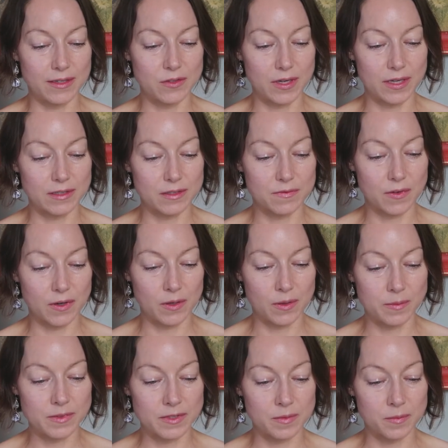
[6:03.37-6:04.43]
hydrates,
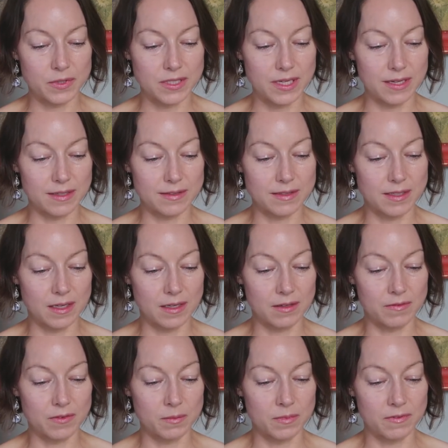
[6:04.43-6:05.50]
firms, and protects
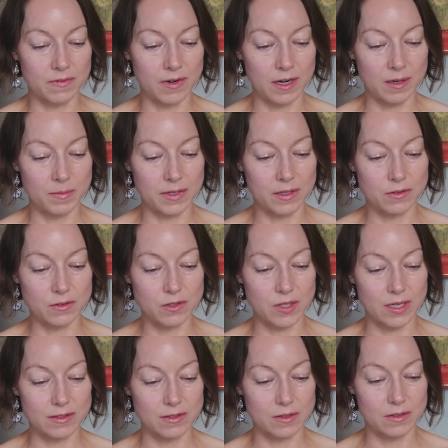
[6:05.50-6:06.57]
skin from environmental
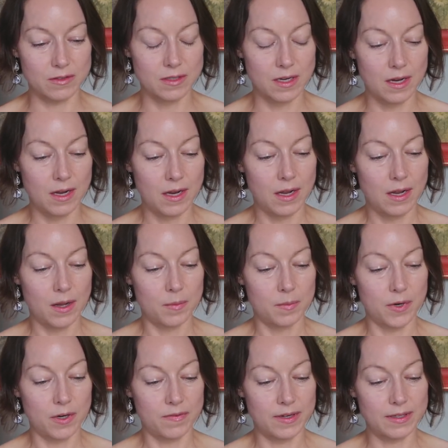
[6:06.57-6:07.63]
stressors.
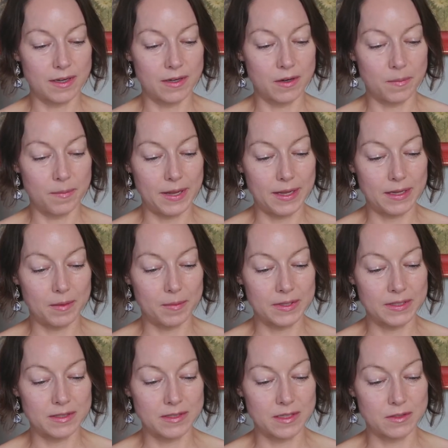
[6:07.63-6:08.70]
Perfect under makeup
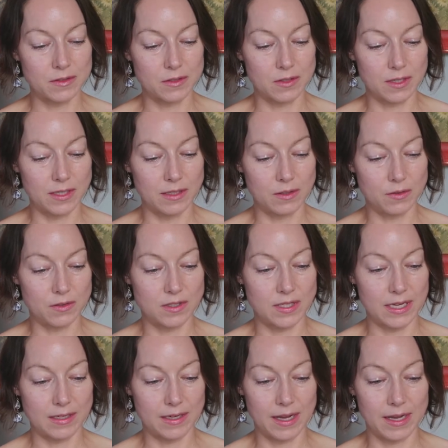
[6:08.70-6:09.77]
and sunscreen. Use
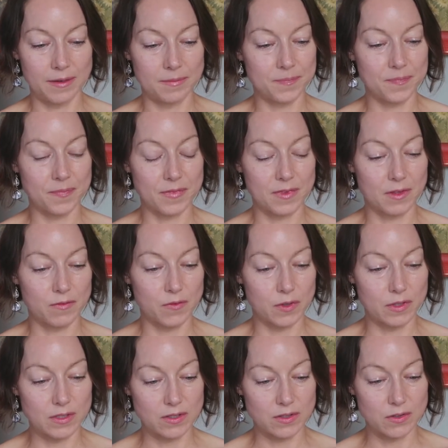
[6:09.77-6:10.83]
day and night
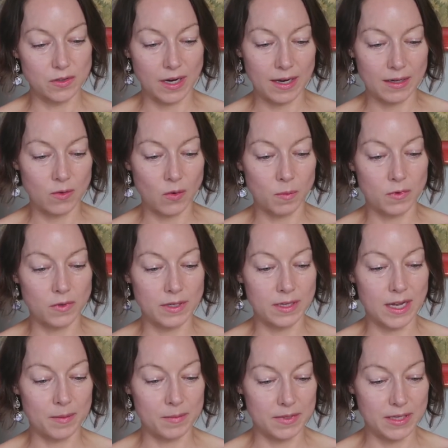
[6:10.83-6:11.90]
for dry, normal,
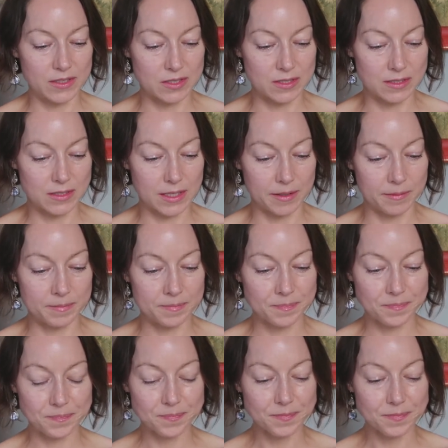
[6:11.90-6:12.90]
and combination skin.